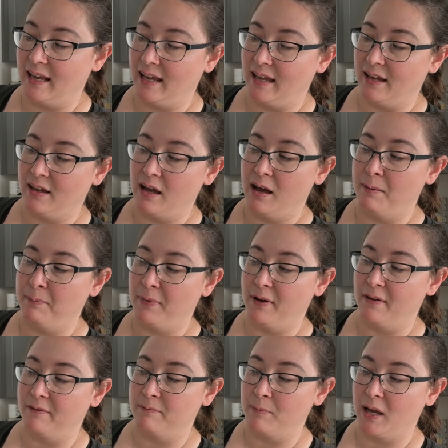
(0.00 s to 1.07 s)
a cup
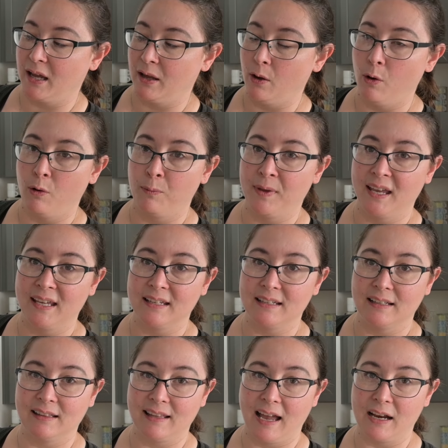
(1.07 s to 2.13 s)
of my homemade
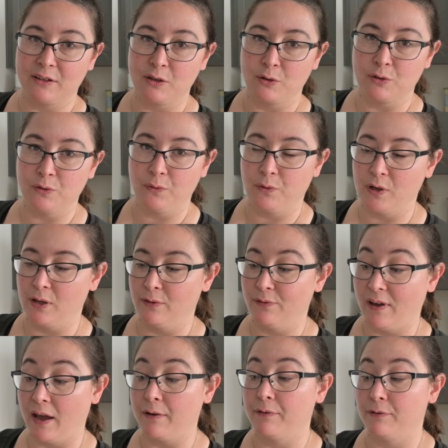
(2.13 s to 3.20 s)
lactose-free,
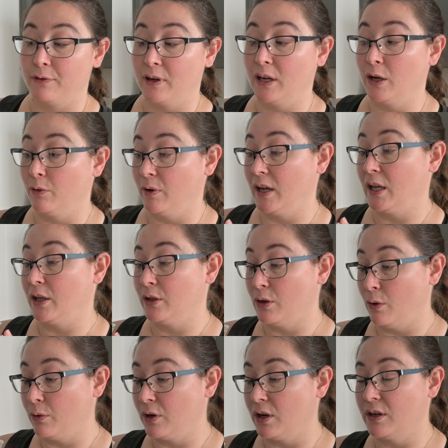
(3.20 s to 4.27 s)
fat-free Greek
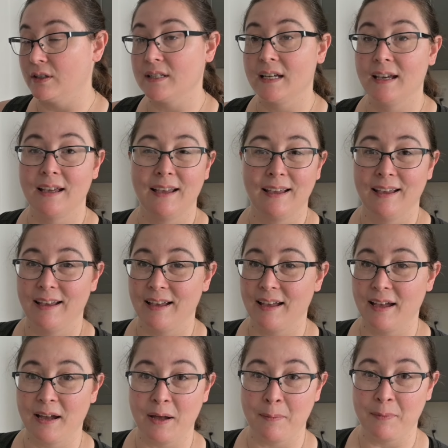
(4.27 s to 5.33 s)
yogurt,
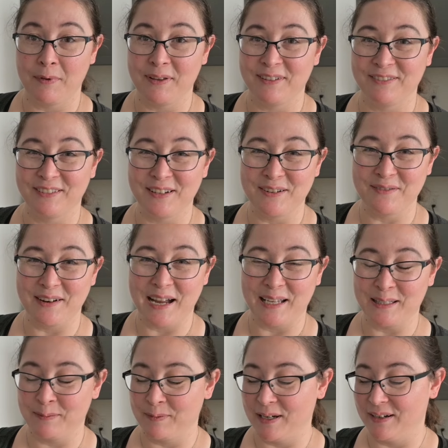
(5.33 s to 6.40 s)
a couple of little
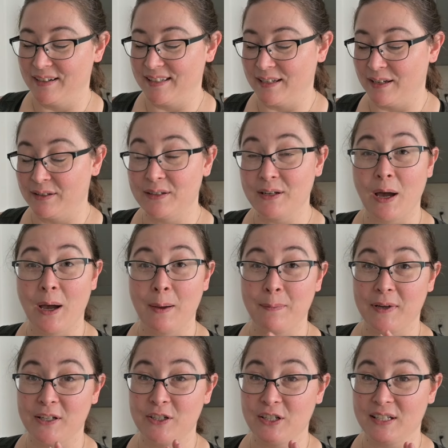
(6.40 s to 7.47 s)
raspberries on top,
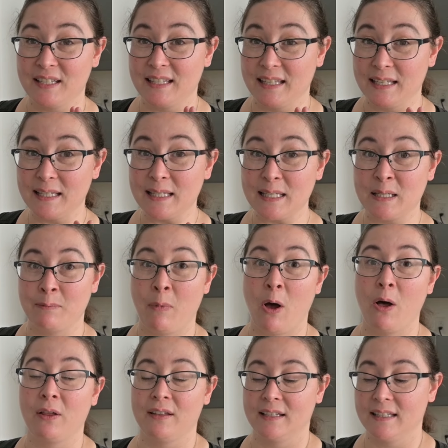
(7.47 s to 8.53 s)
and just the
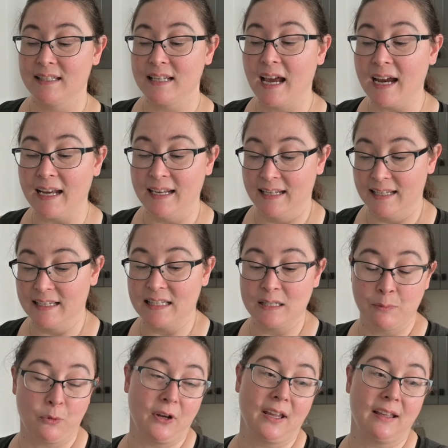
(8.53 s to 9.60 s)
smallest, tiniest
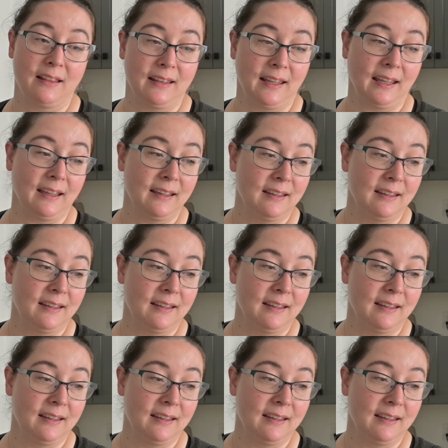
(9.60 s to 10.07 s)
sprinkling